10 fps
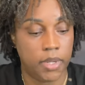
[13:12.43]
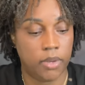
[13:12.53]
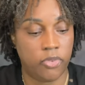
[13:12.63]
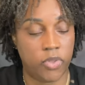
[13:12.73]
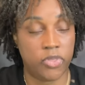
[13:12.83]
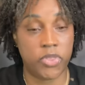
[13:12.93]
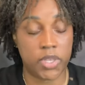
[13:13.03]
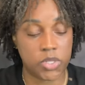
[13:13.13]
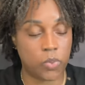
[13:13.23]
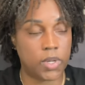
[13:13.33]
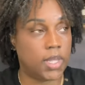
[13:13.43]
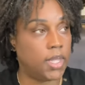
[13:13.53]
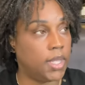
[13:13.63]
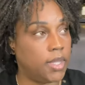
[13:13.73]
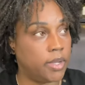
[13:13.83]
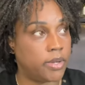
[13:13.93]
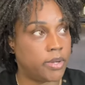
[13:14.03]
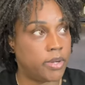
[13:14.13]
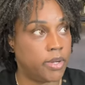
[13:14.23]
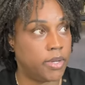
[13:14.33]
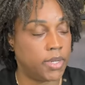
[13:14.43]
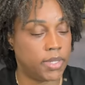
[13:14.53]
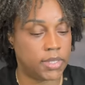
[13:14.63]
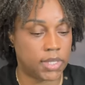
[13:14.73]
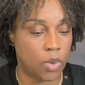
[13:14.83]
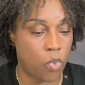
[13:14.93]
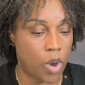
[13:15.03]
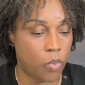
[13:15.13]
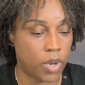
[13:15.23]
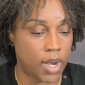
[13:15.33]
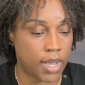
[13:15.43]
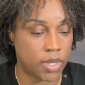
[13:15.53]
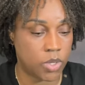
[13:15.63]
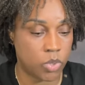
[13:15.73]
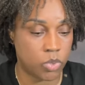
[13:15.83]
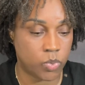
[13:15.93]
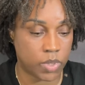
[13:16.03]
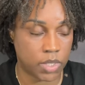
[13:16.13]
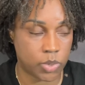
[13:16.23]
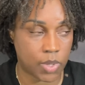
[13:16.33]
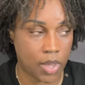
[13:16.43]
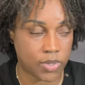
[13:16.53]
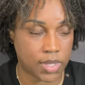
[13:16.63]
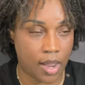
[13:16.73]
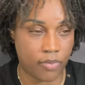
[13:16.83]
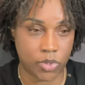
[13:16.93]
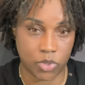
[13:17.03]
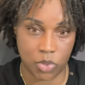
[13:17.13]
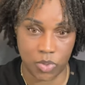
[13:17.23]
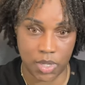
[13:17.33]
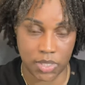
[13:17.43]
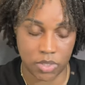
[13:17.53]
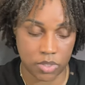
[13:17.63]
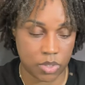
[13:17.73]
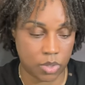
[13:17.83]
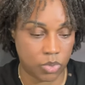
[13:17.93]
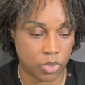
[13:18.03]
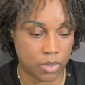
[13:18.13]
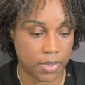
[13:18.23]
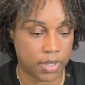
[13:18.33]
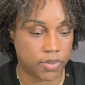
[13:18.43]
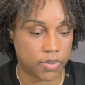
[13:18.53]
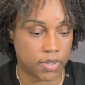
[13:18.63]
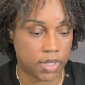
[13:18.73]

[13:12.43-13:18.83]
For this one here, let's see, what would I use with this one outside of the two that I just told you about?